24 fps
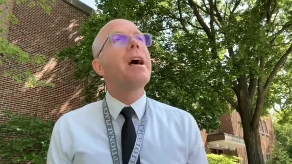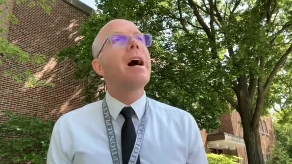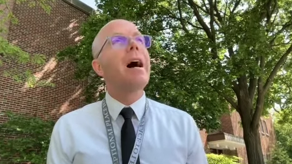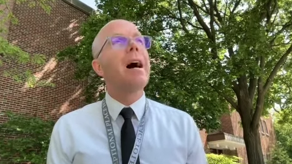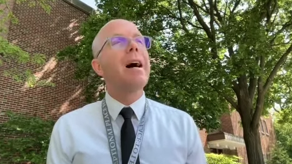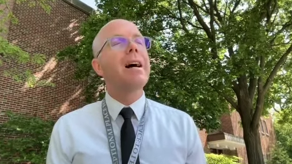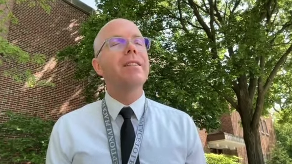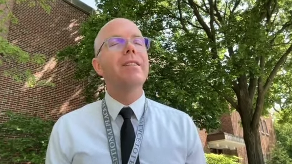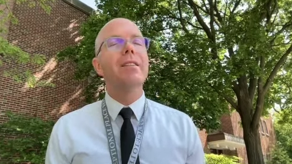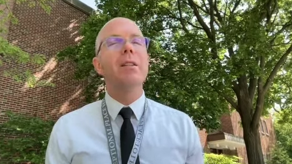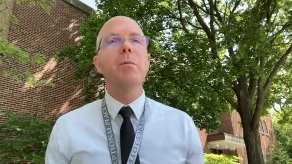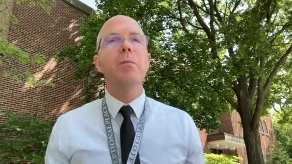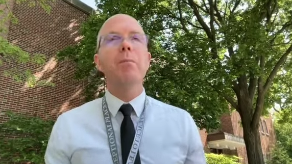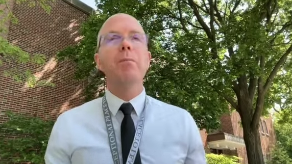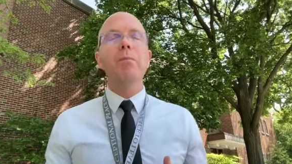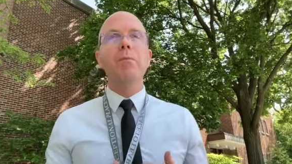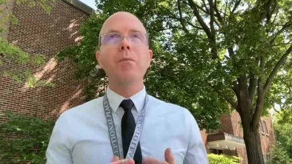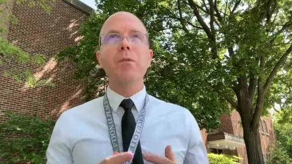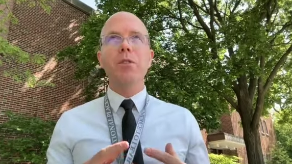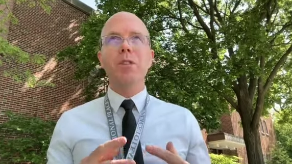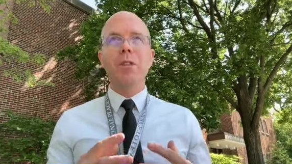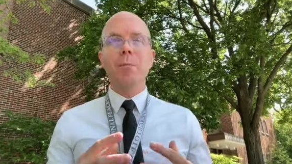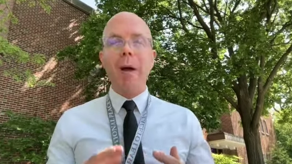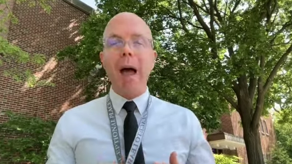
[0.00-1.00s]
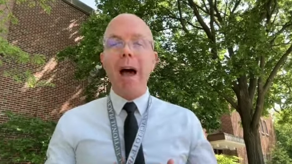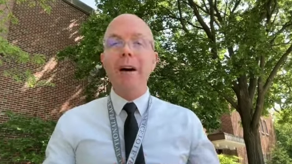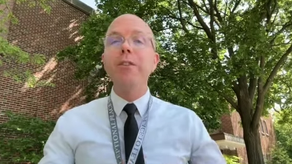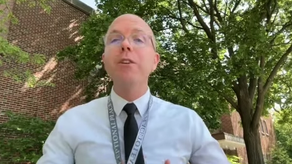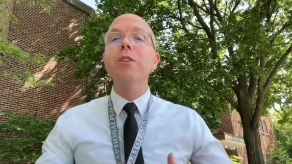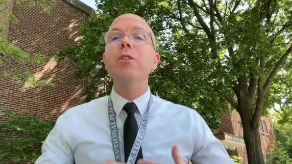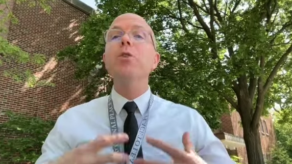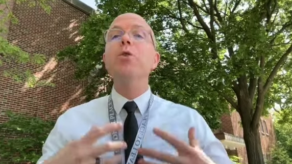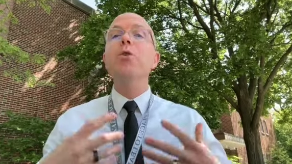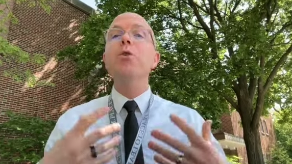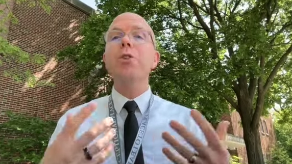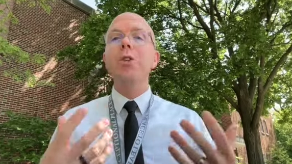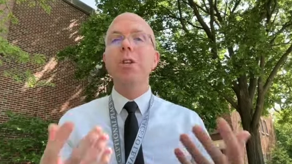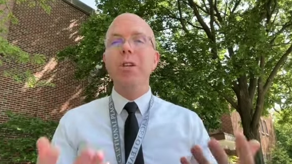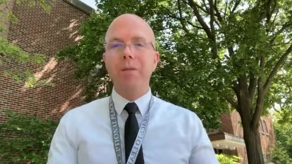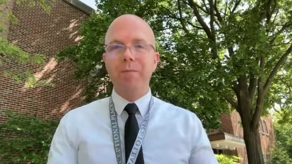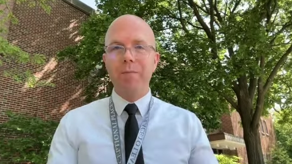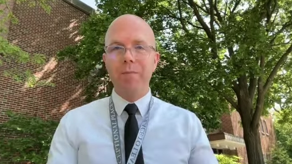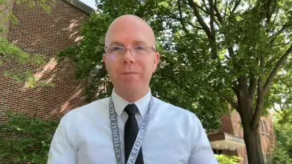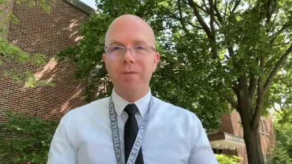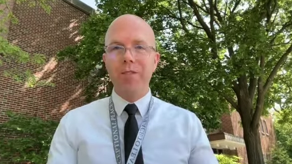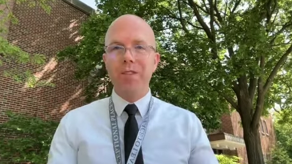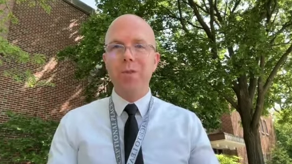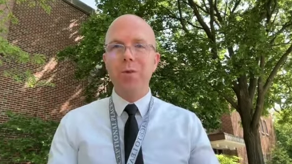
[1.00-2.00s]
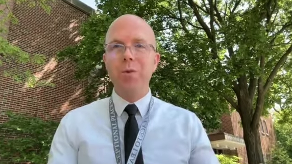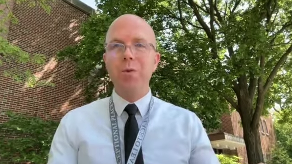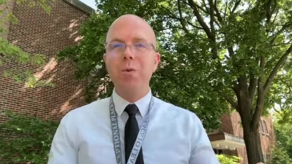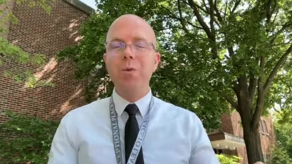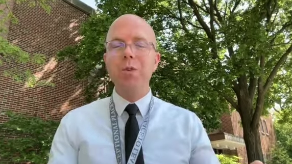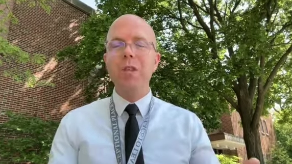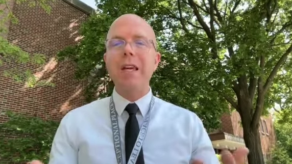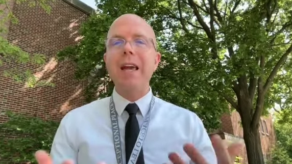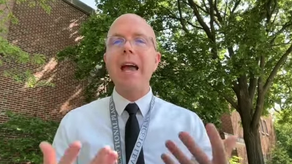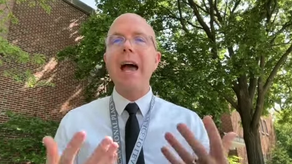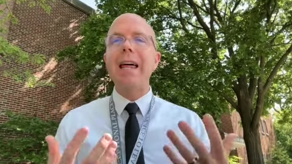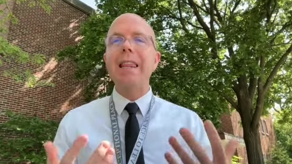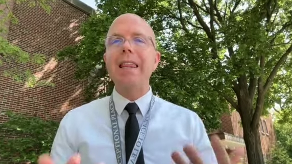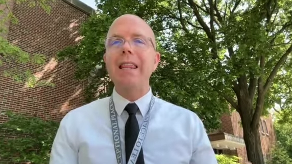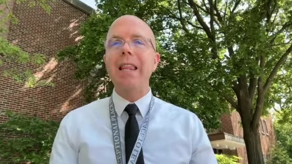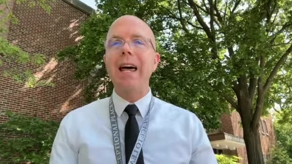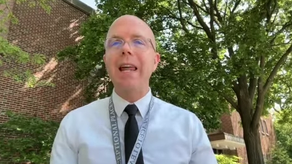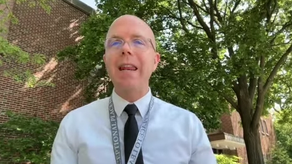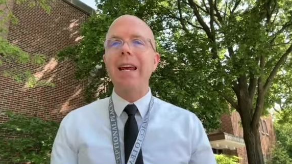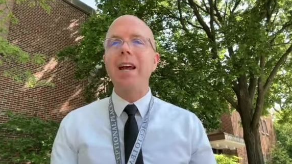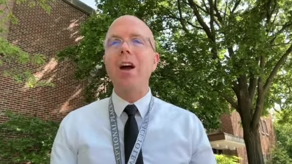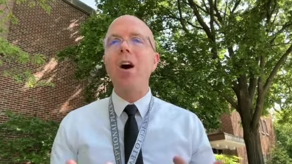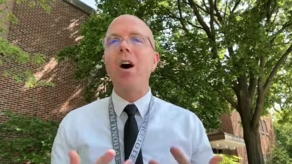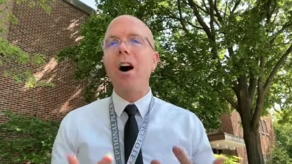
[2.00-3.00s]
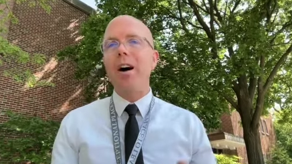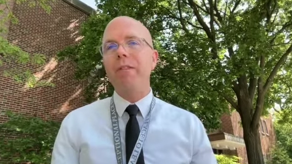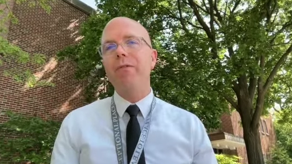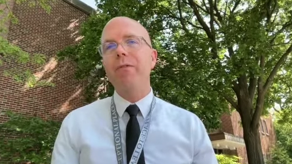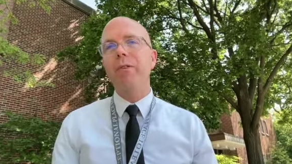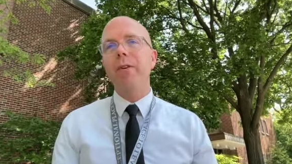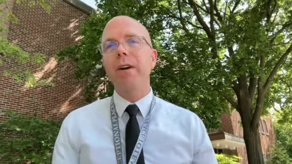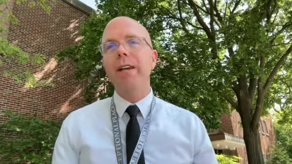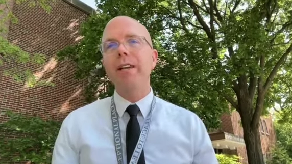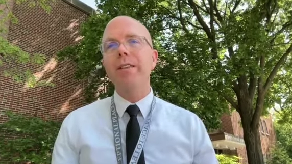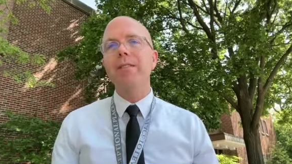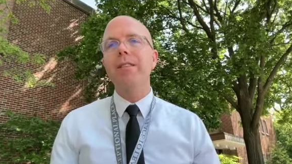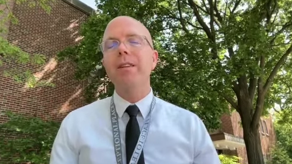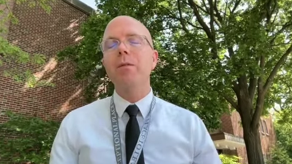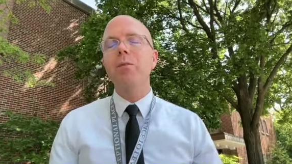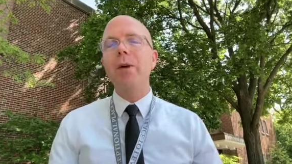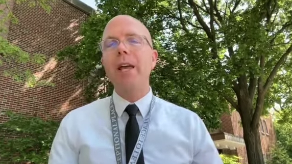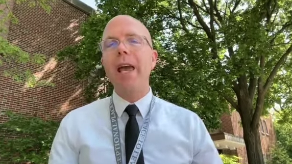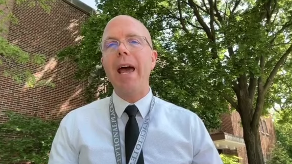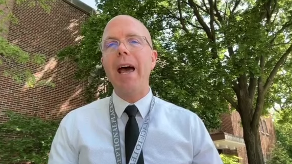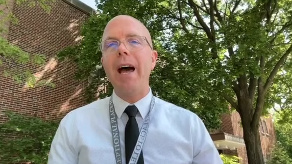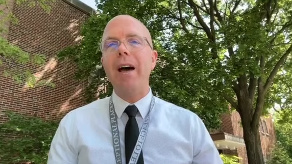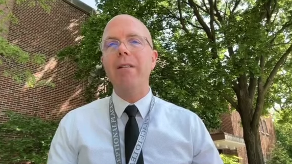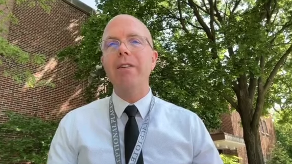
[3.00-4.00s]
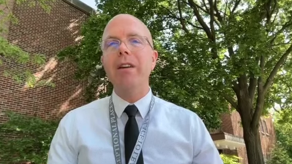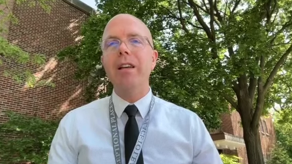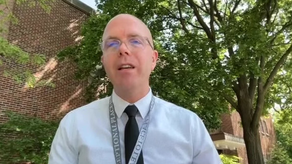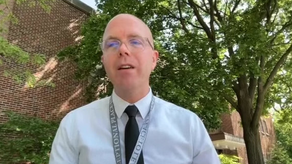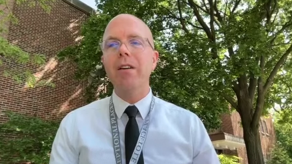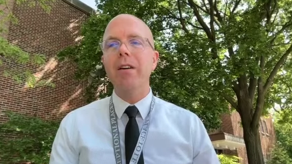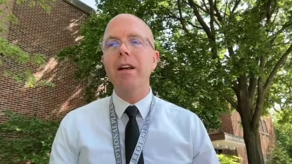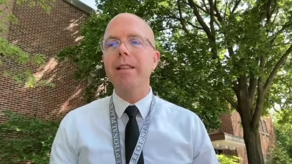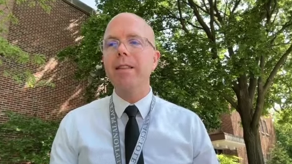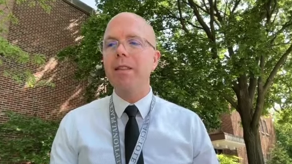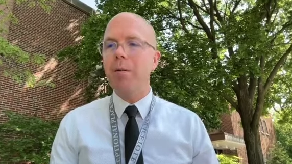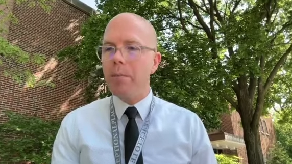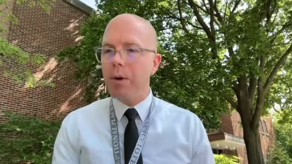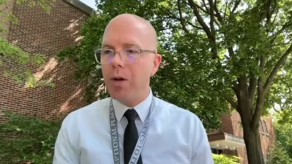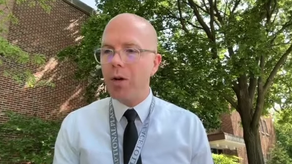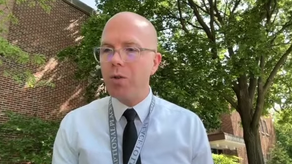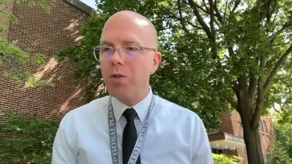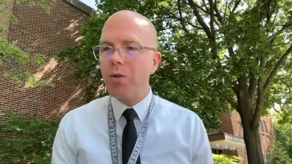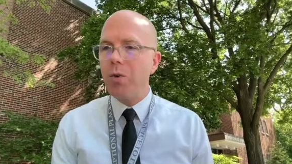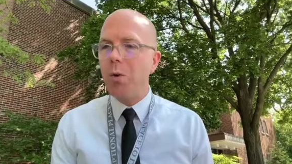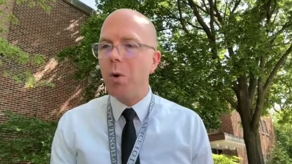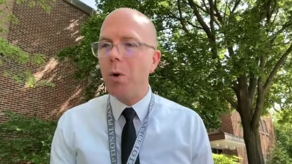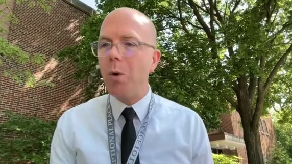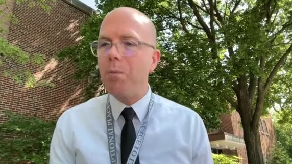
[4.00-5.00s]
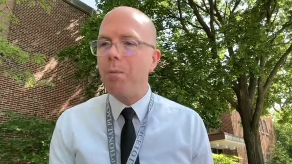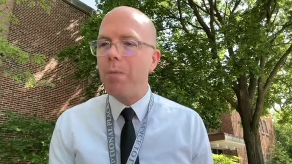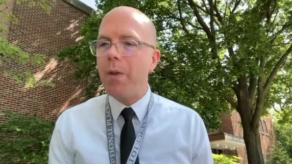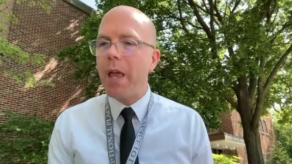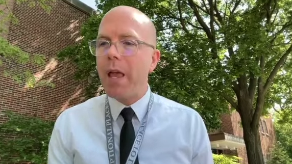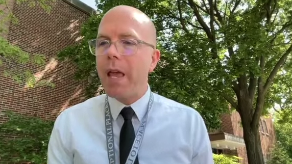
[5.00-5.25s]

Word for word: uh, some, some evolution to the athletic offerings that we have here at the middle school.